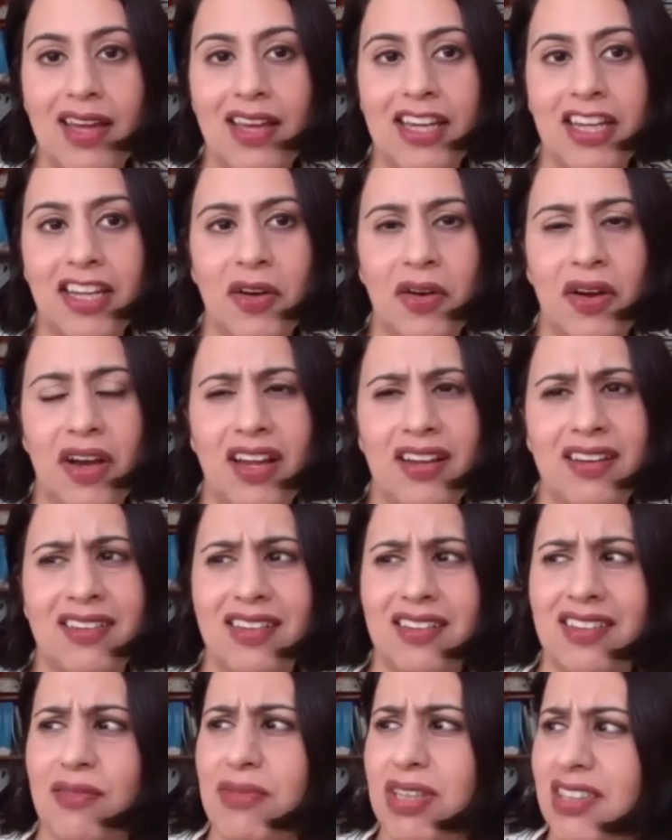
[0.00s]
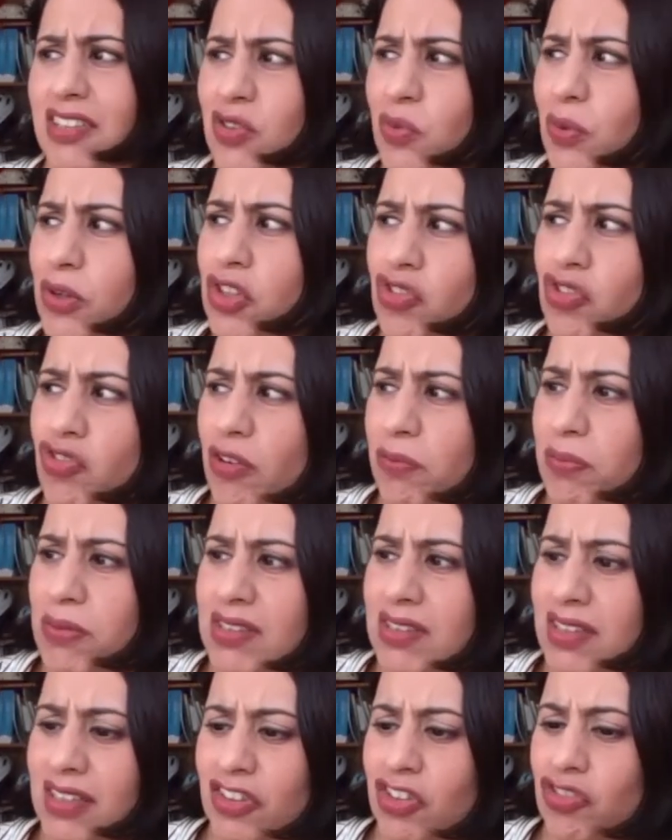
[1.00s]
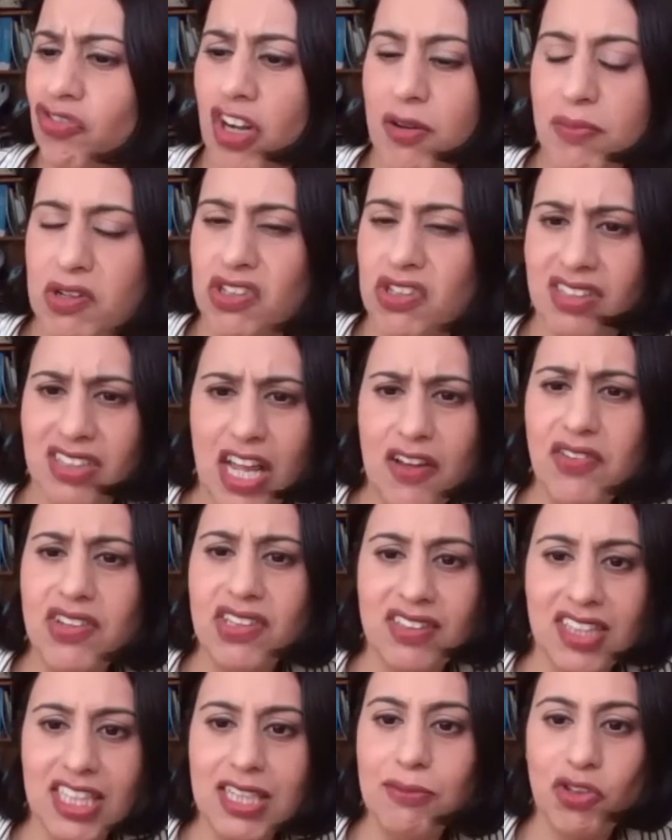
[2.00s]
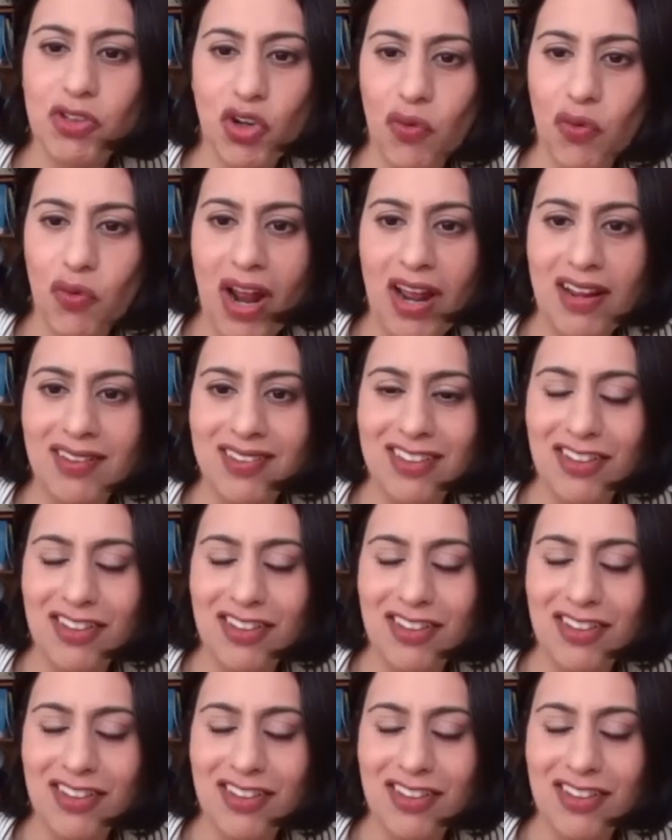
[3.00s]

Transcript: And something that's always struck me is that extremists never seem to rest.